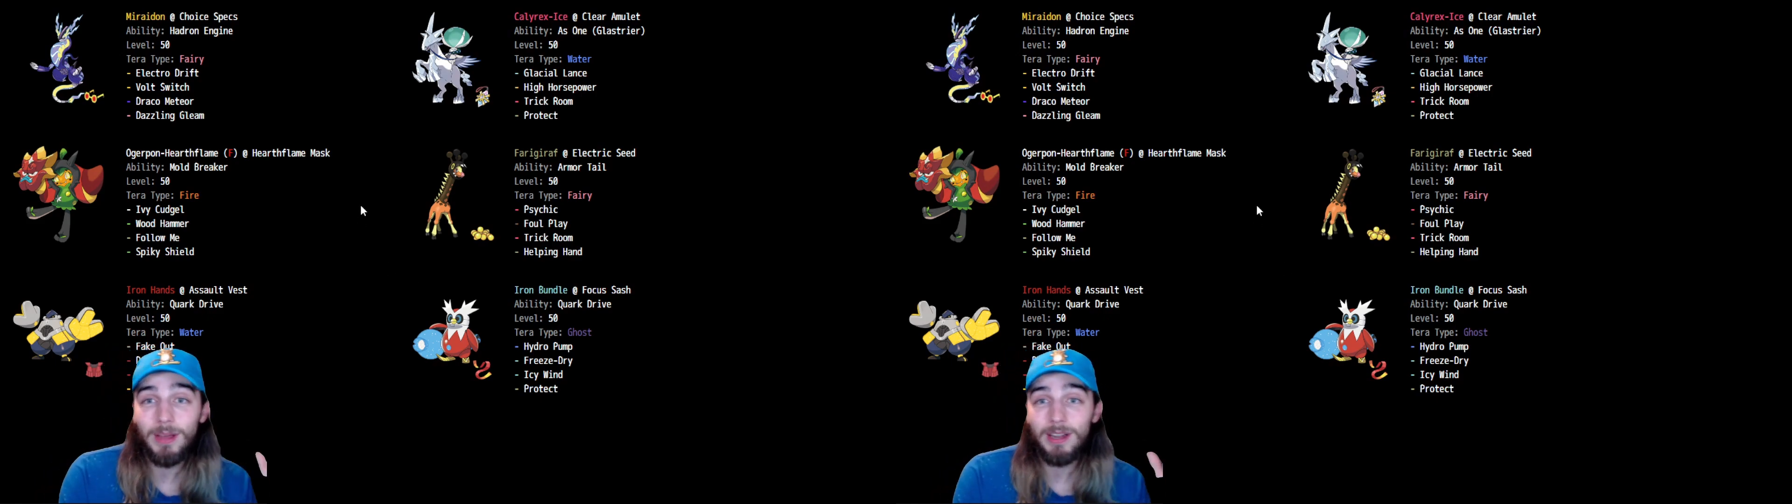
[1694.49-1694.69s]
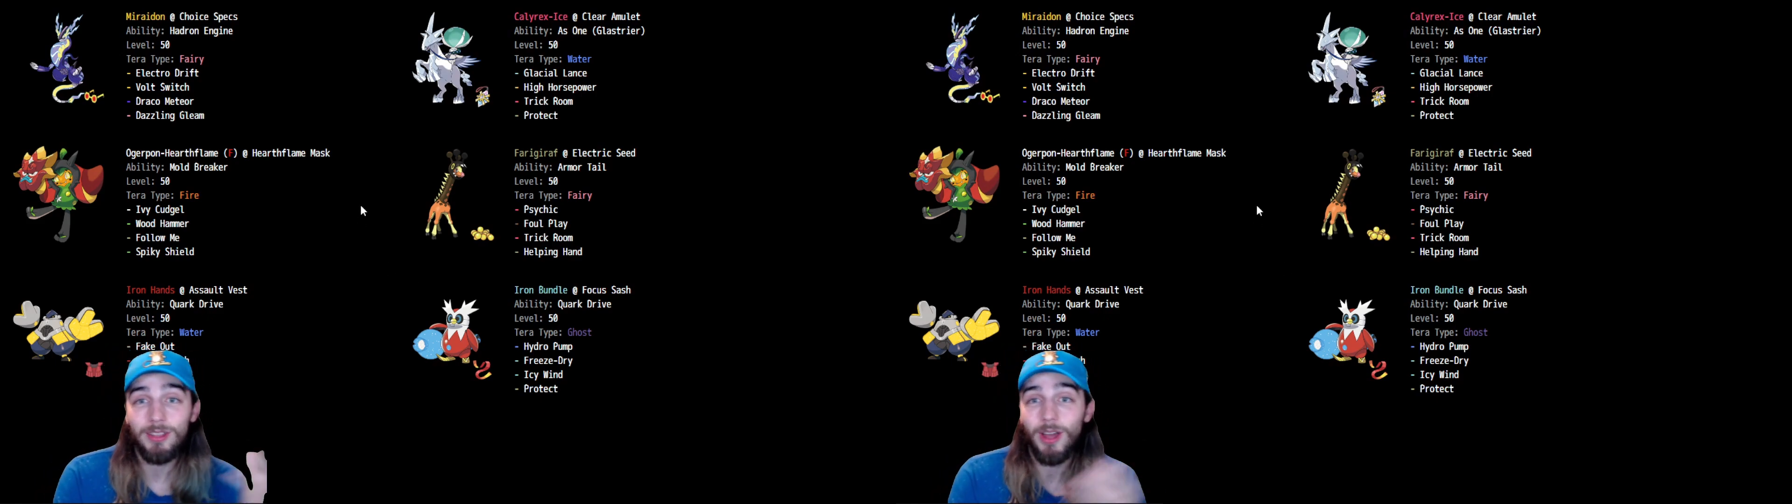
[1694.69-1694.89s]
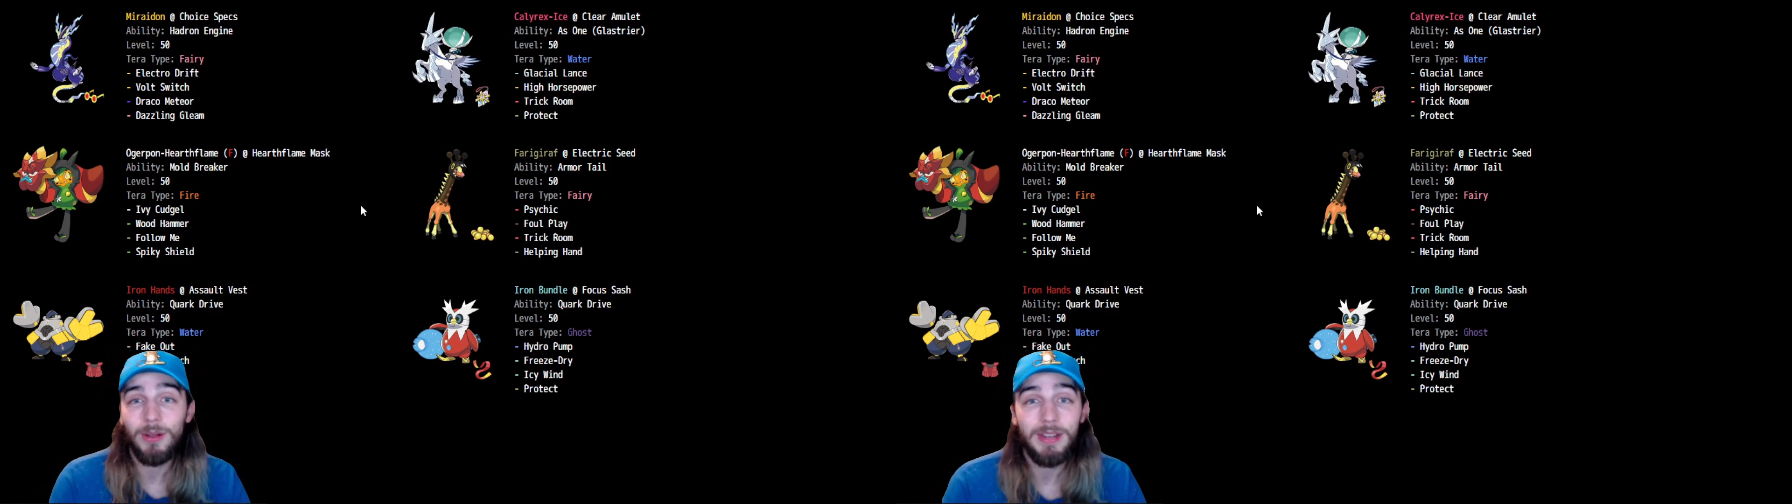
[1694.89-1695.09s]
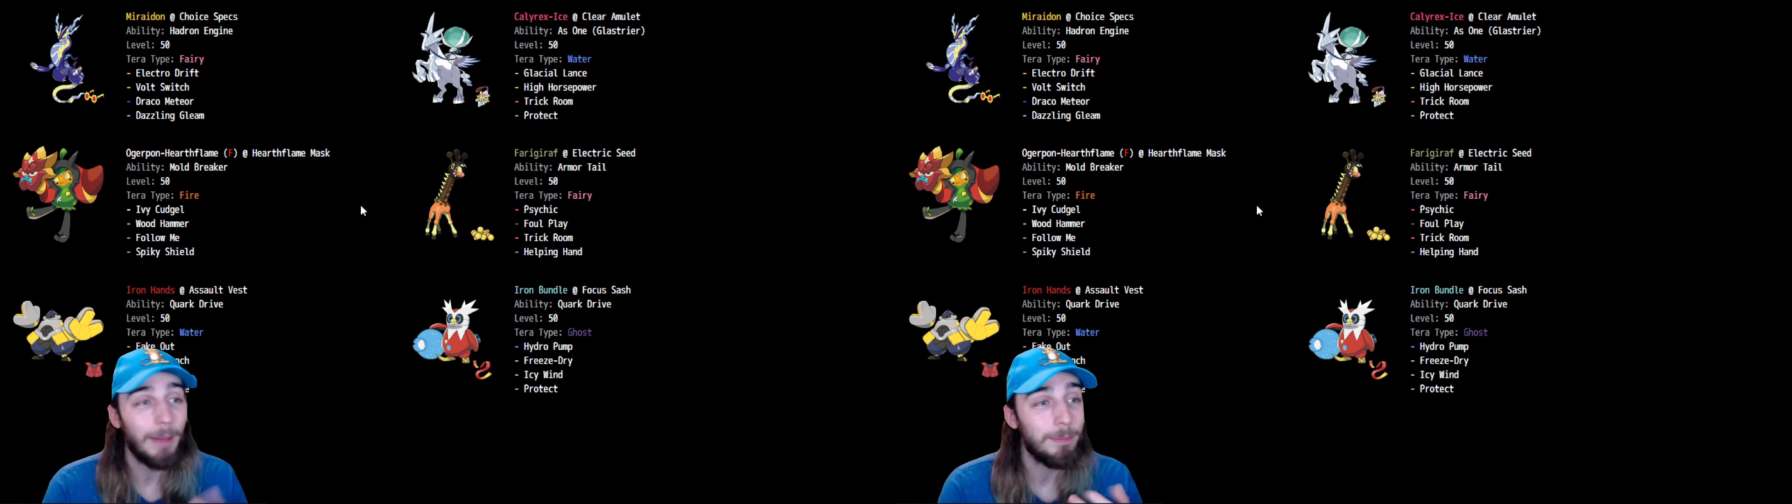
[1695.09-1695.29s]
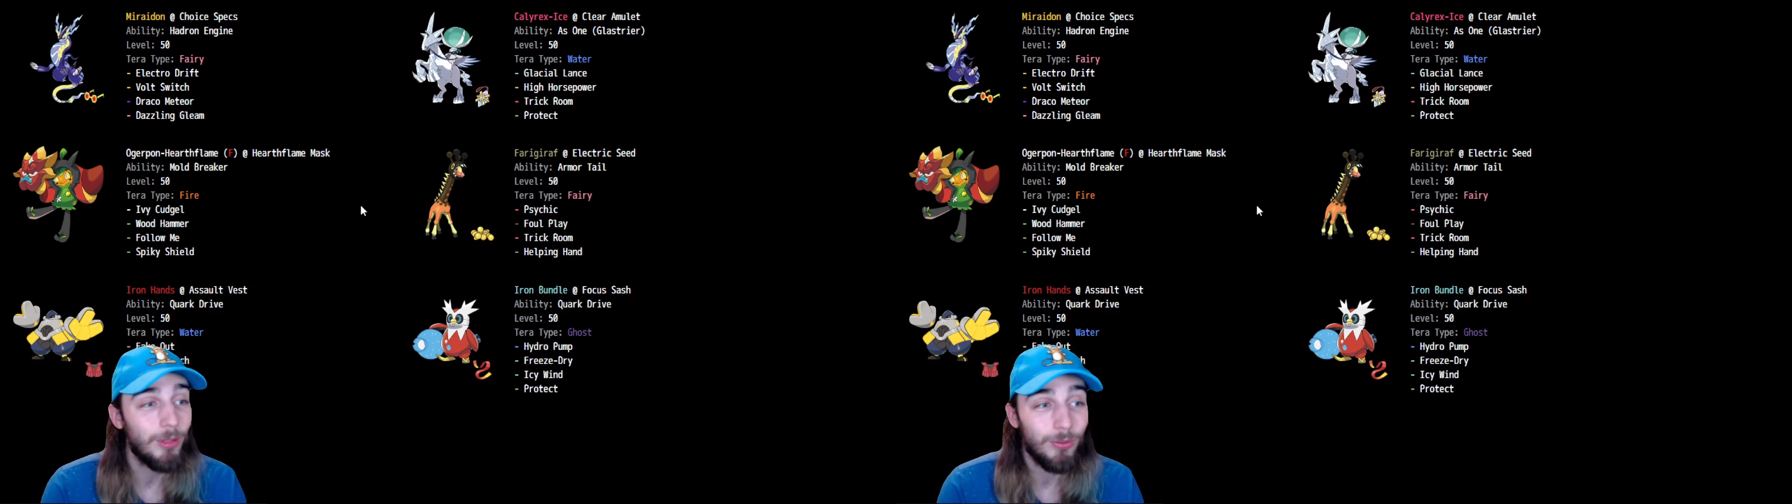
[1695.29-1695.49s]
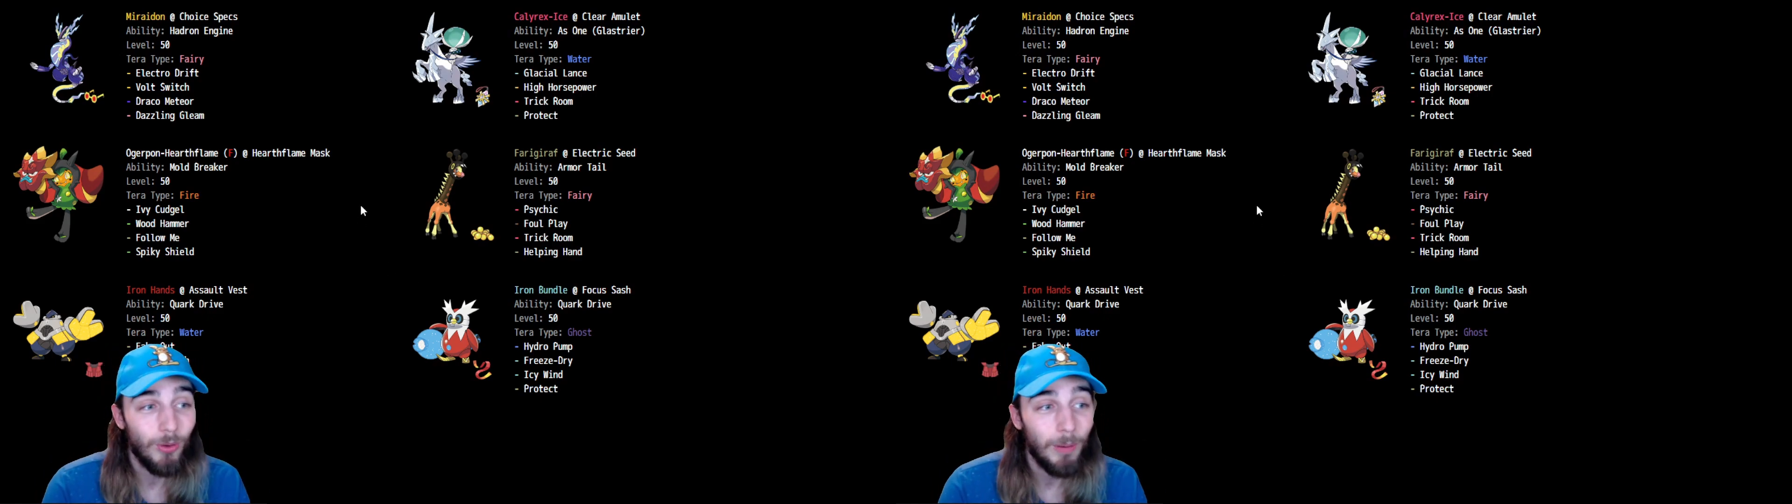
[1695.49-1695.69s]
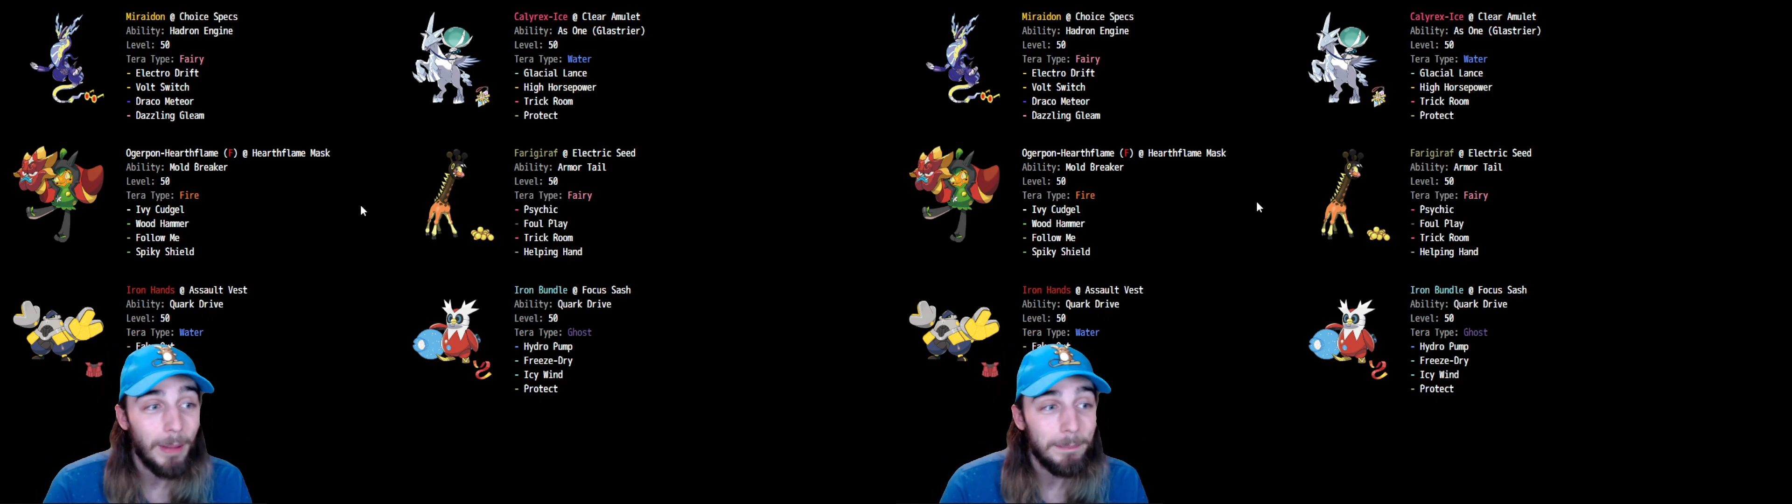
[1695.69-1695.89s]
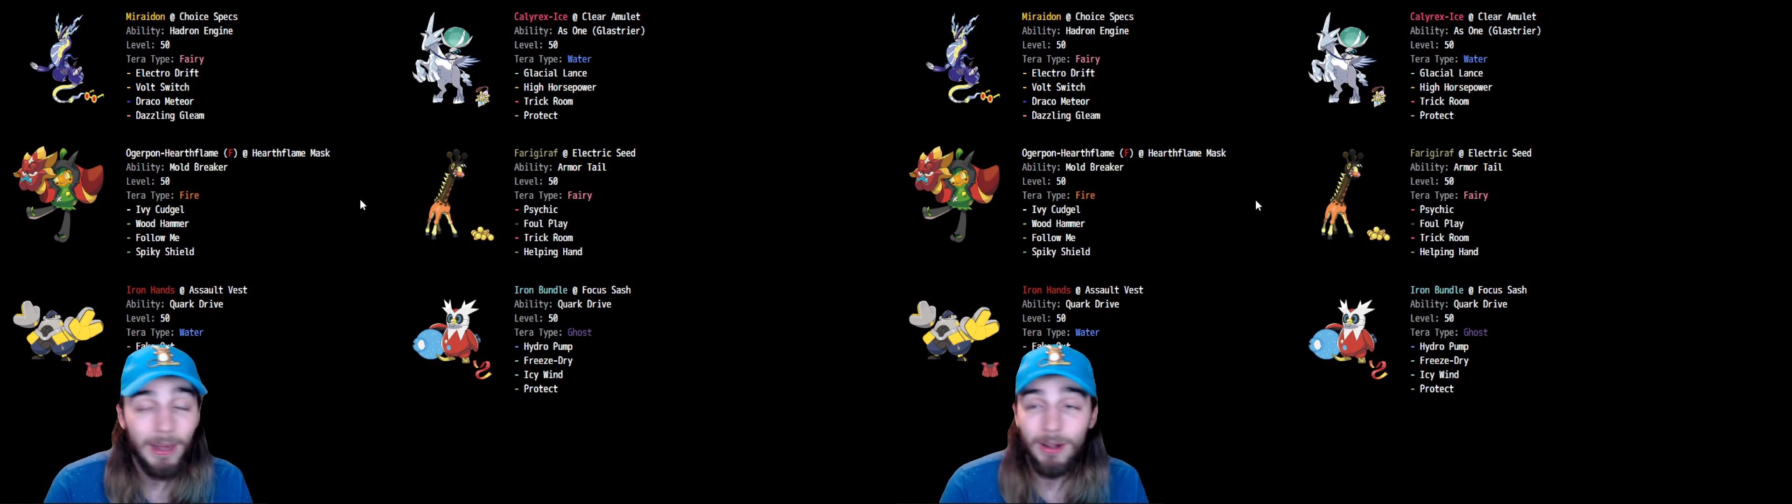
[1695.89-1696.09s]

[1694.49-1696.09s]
I just got to adapt to the format better